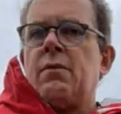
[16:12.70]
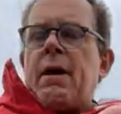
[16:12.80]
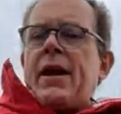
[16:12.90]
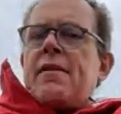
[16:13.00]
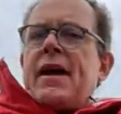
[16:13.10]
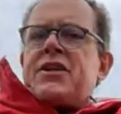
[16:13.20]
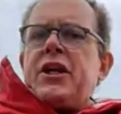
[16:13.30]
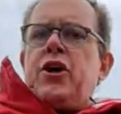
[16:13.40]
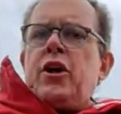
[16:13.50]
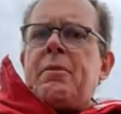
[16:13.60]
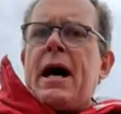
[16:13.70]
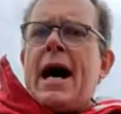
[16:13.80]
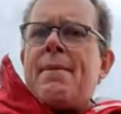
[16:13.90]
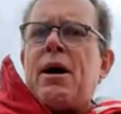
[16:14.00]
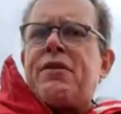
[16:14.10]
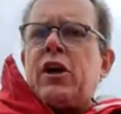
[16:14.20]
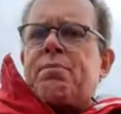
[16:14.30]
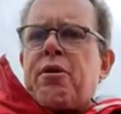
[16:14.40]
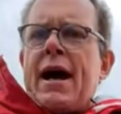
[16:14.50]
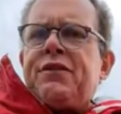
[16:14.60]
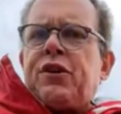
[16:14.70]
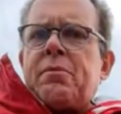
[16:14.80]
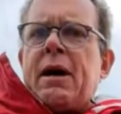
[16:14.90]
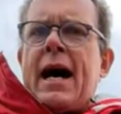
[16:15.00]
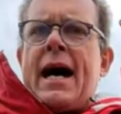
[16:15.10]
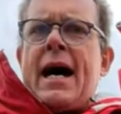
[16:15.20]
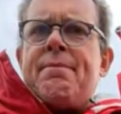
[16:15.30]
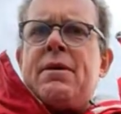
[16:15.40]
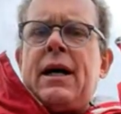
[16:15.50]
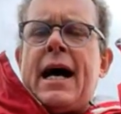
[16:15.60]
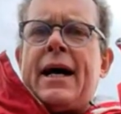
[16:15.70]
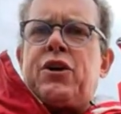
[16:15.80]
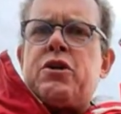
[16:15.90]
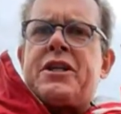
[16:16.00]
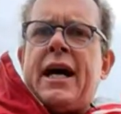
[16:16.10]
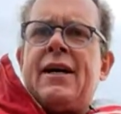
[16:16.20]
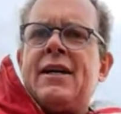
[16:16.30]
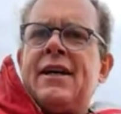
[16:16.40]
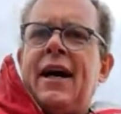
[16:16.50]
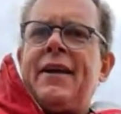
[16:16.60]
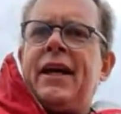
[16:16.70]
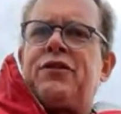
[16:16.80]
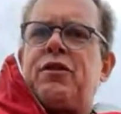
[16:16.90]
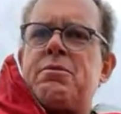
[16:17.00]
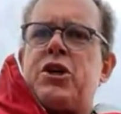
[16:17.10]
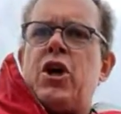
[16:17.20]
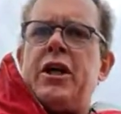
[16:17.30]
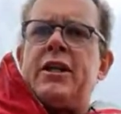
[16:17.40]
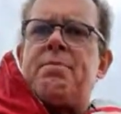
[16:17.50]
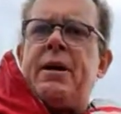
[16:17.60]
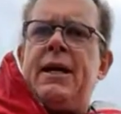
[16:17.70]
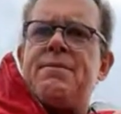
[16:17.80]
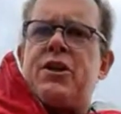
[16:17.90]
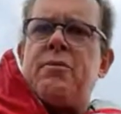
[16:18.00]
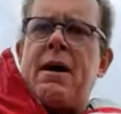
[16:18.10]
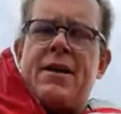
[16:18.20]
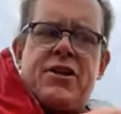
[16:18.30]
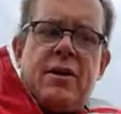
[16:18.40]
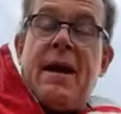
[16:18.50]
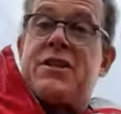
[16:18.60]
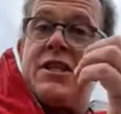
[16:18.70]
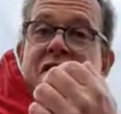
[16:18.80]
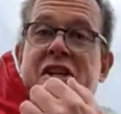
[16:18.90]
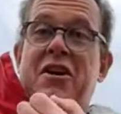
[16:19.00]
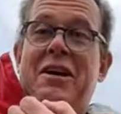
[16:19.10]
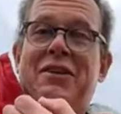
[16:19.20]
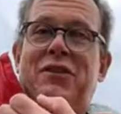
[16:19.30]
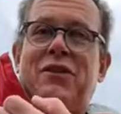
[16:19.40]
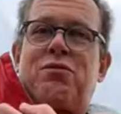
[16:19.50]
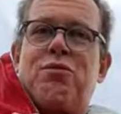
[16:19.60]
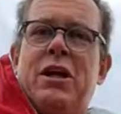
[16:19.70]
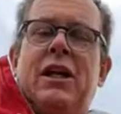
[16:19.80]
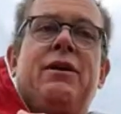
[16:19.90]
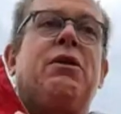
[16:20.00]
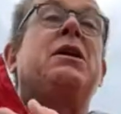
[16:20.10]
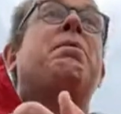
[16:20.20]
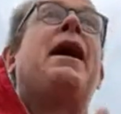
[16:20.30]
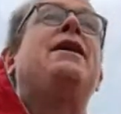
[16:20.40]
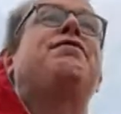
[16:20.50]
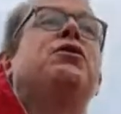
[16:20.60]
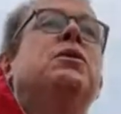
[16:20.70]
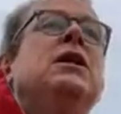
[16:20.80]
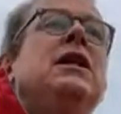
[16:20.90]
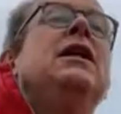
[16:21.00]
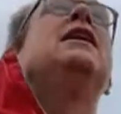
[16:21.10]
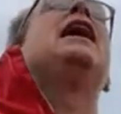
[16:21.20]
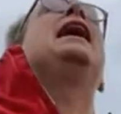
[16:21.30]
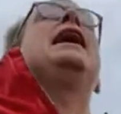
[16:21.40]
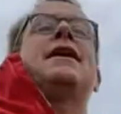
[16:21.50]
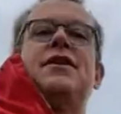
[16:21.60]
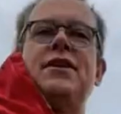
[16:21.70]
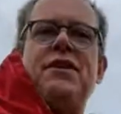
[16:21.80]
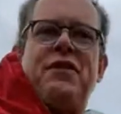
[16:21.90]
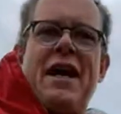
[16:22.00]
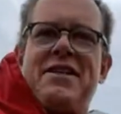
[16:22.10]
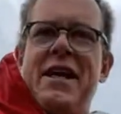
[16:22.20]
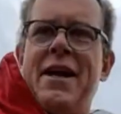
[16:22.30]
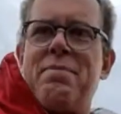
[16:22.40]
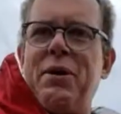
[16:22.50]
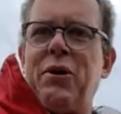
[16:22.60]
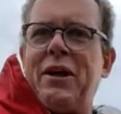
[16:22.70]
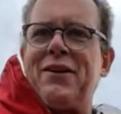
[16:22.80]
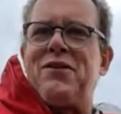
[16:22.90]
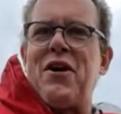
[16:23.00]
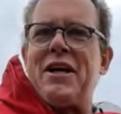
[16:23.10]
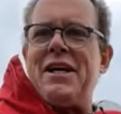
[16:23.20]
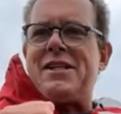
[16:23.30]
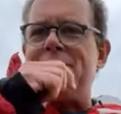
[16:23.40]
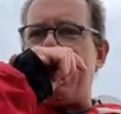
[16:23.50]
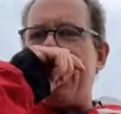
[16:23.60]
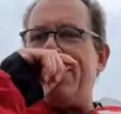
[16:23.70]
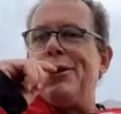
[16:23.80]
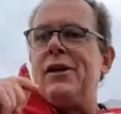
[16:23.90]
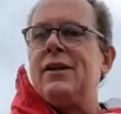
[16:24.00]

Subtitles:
Mate, I've actually hurt my arm. I've got a brace on my arm, Gunter. I think it's from turning the beam too much. I'm actually serious. It's really, really painful. This antenna building is not easy, mate.